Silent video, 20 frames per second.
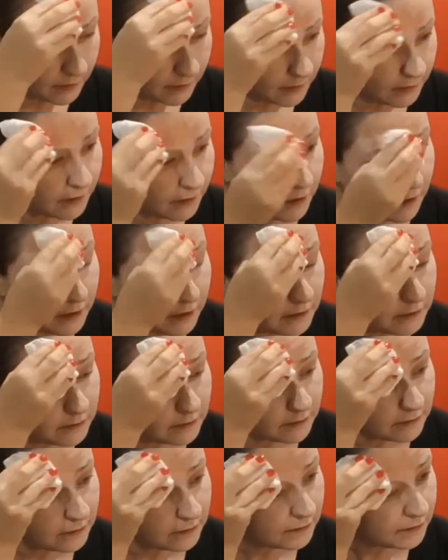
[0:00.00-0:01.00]
Again,
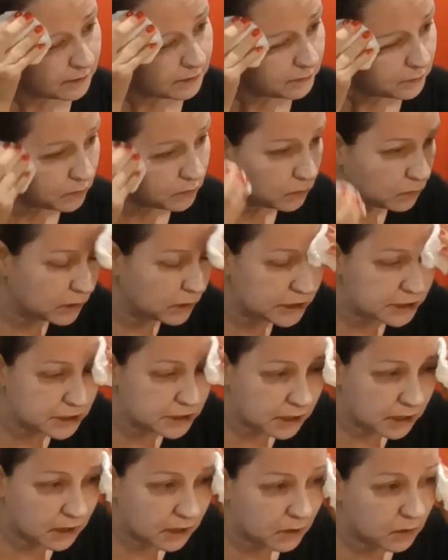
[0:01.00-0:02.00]
just a simple washer
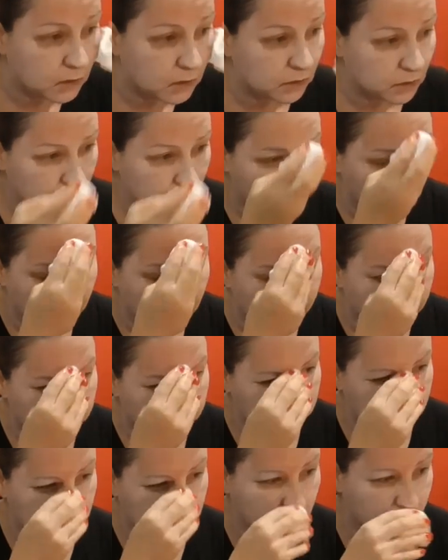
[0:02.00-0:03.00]
or a wipe,
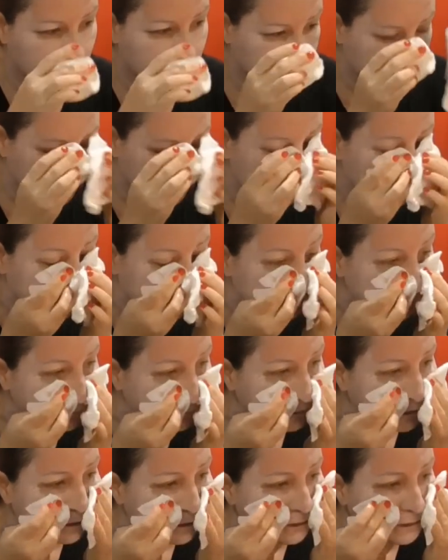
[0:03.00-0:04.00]
whatever works for
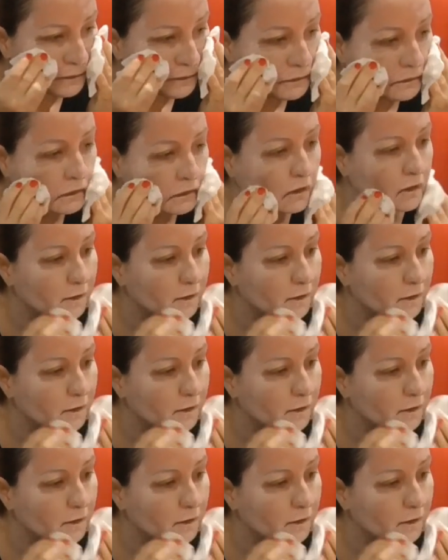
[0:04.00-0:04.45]
you.